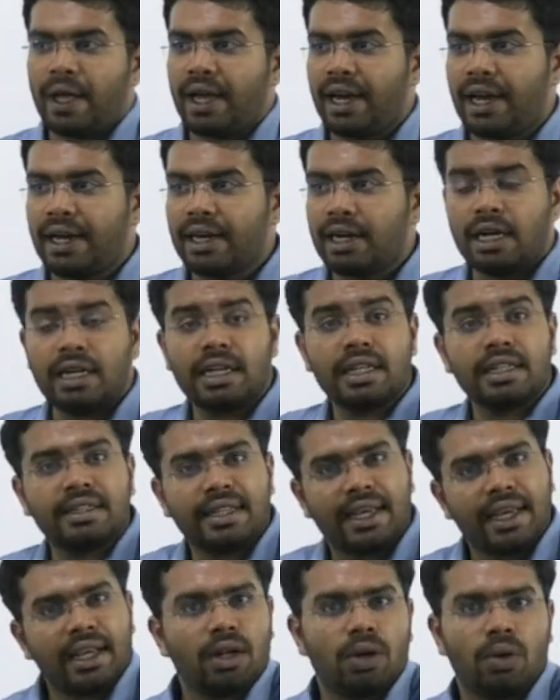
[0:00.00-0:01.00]
and under
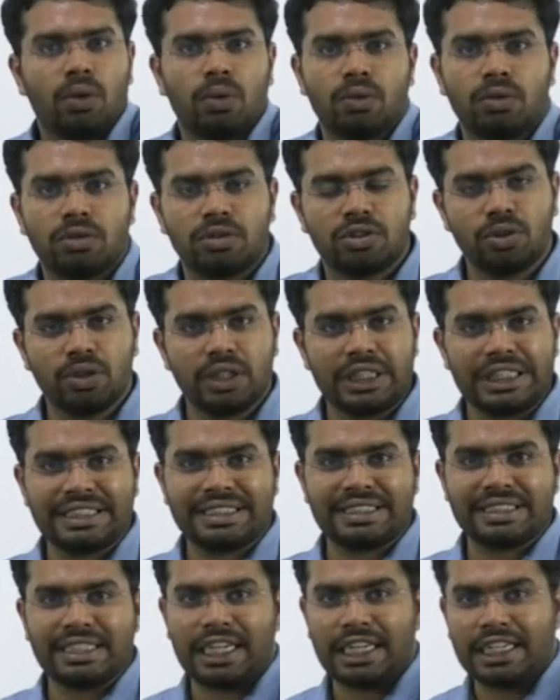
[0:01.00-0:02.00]
their law. So
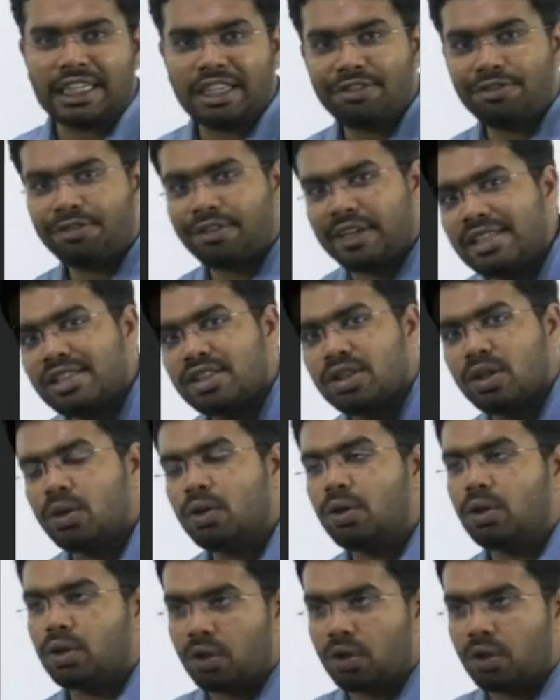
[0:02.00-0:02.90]
it's under French law,